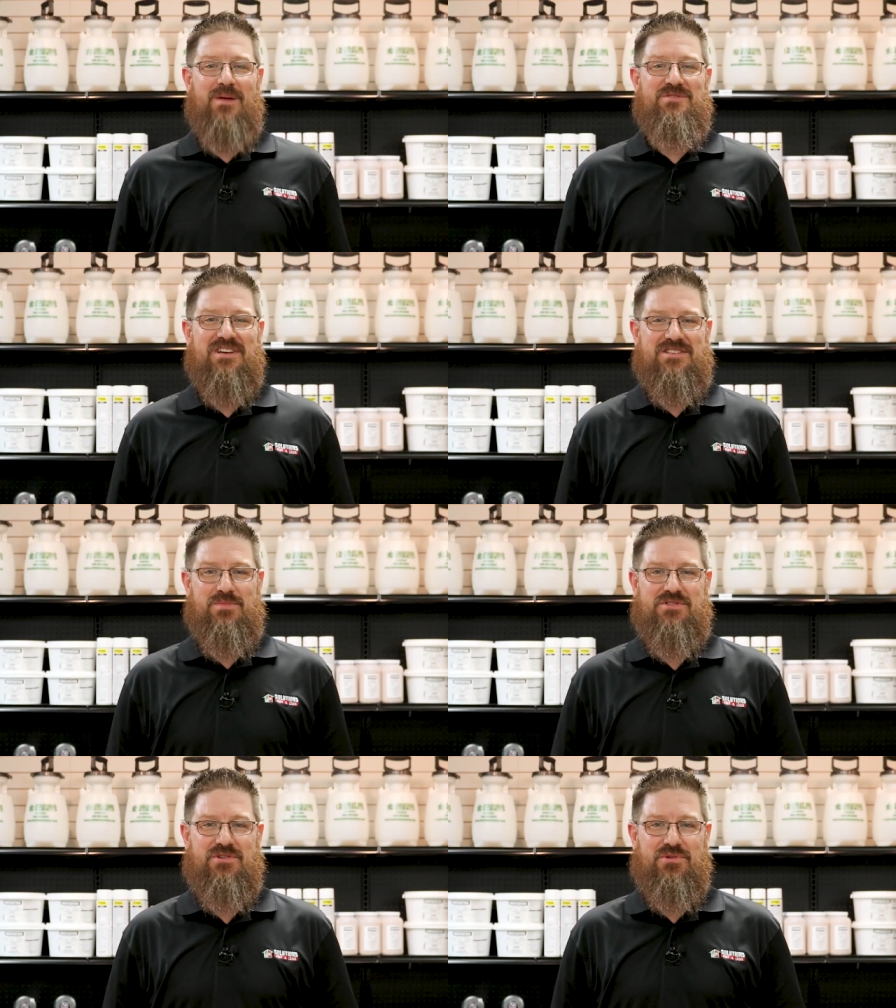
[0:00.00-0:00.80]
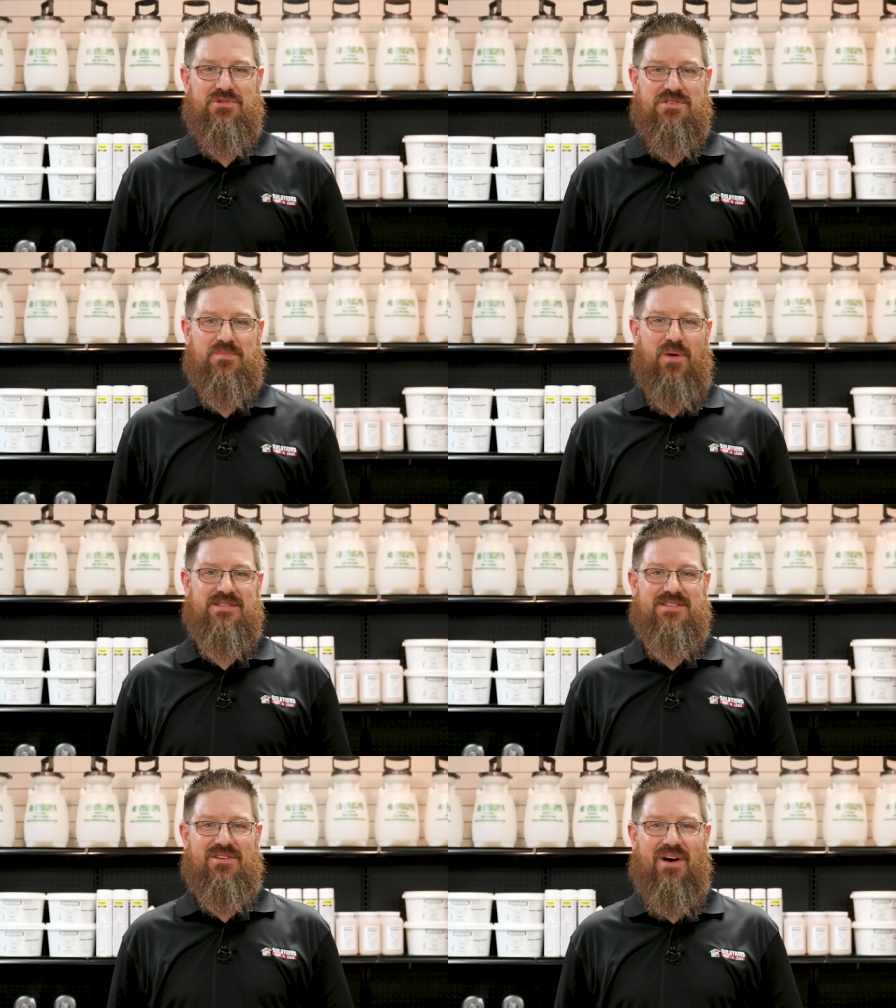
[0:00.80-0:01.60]
I'm Jason with Solutions
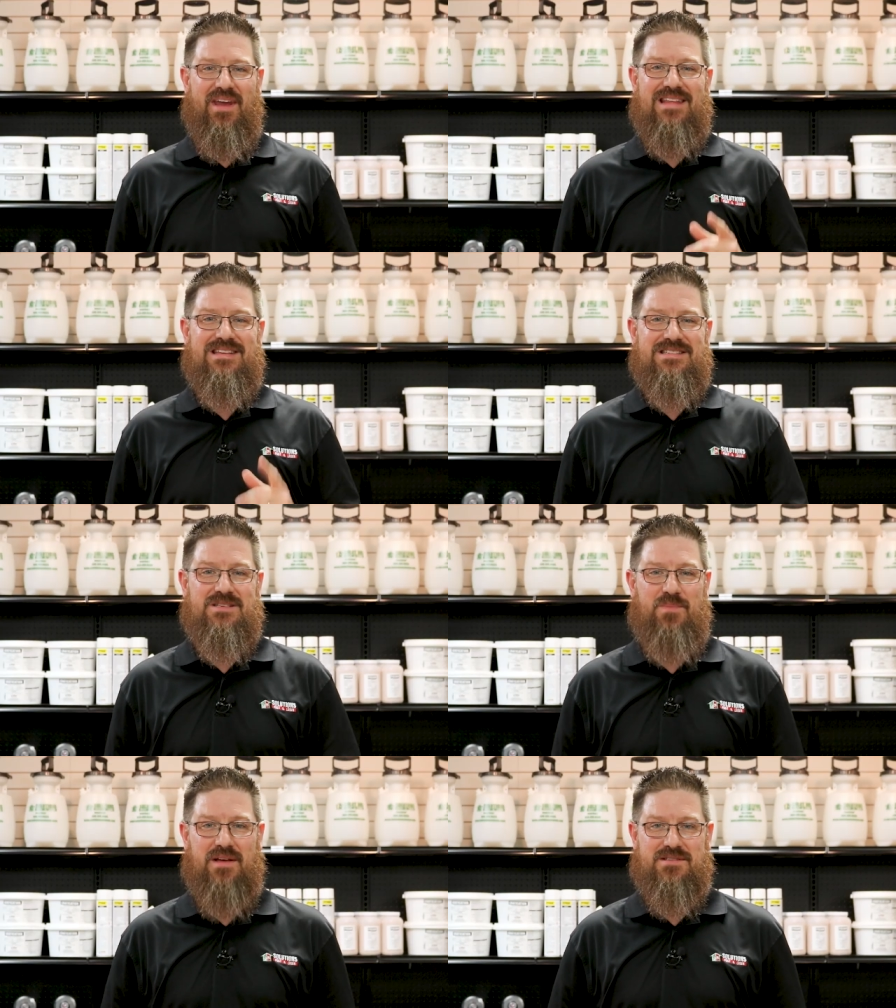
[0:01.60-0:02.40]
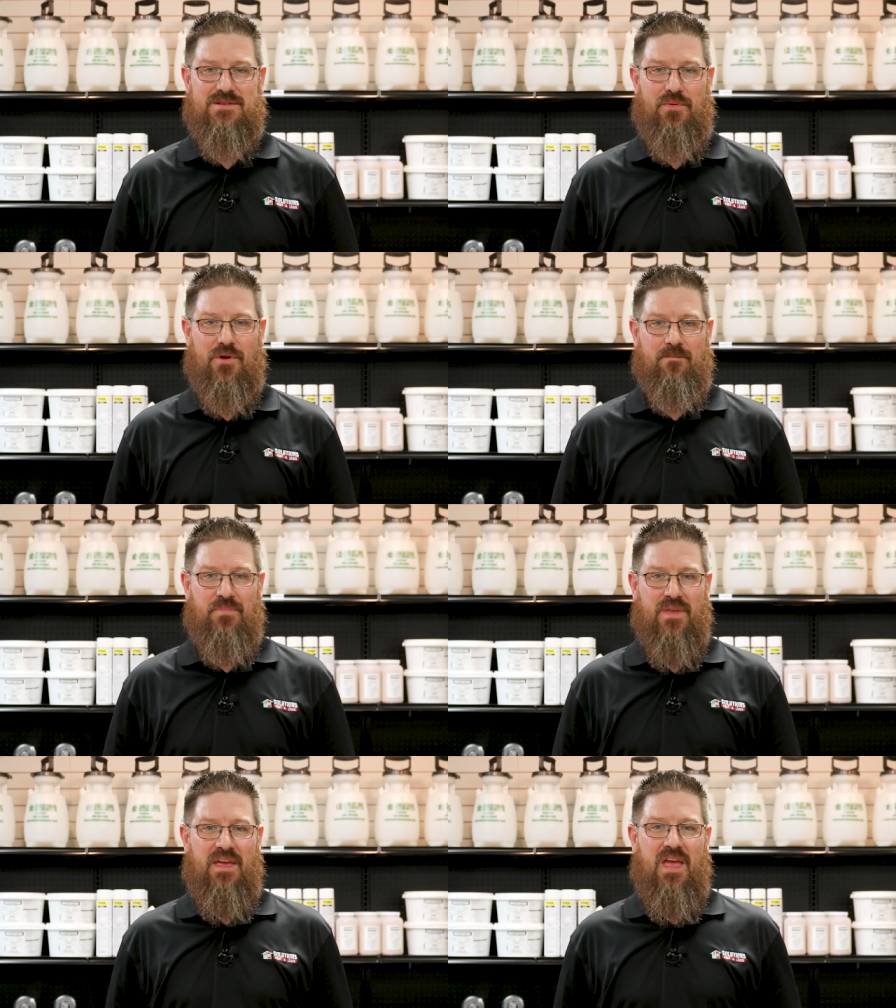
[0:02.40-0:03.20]
Pest and Lawn, and this is Pest Support.
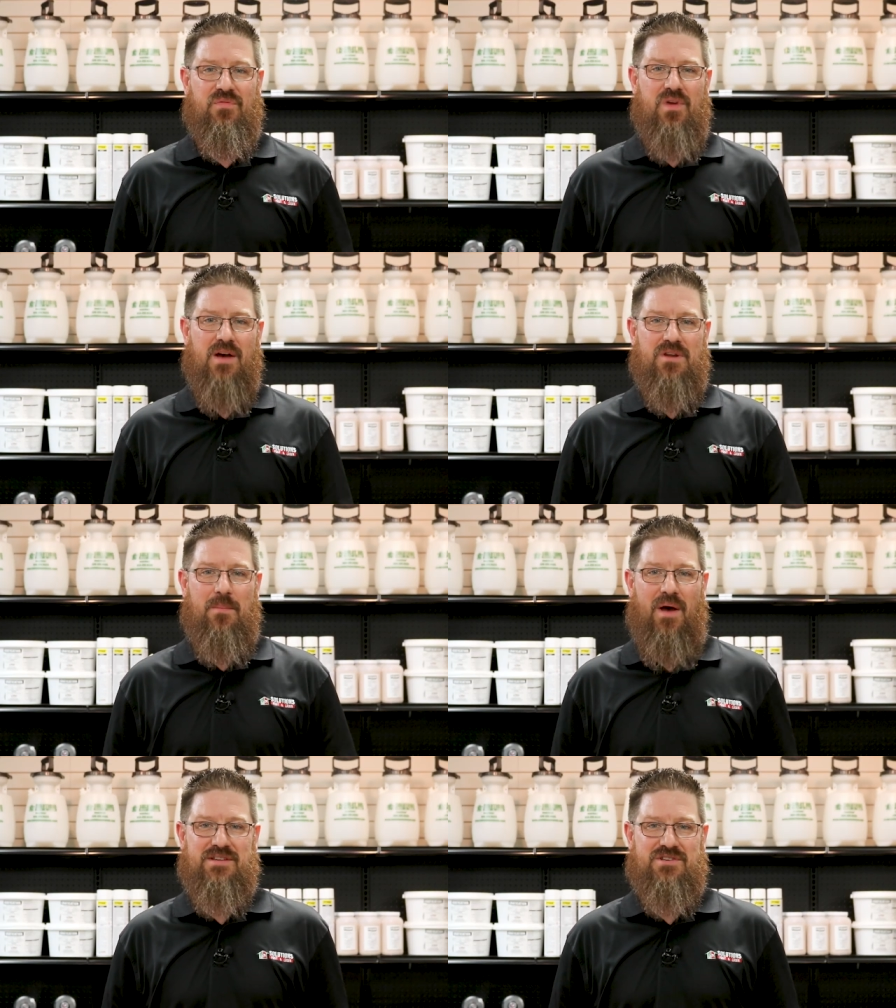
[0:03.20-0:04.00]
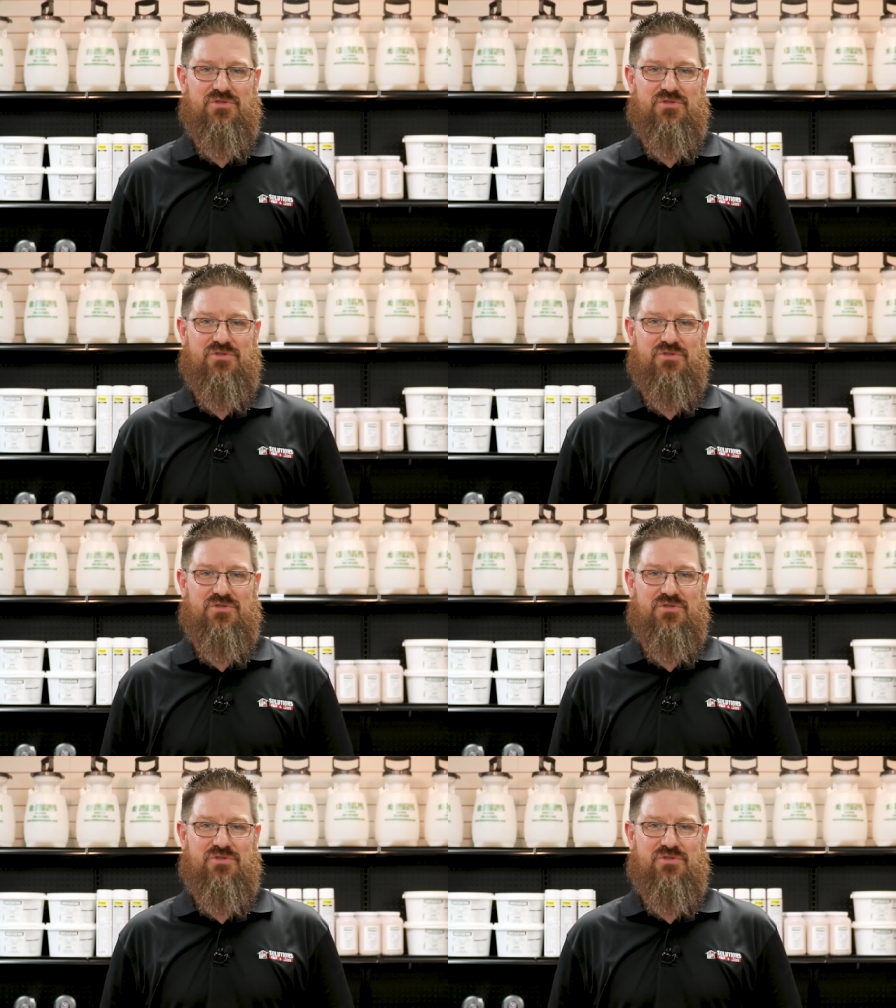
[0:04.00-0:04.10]
If you have any pest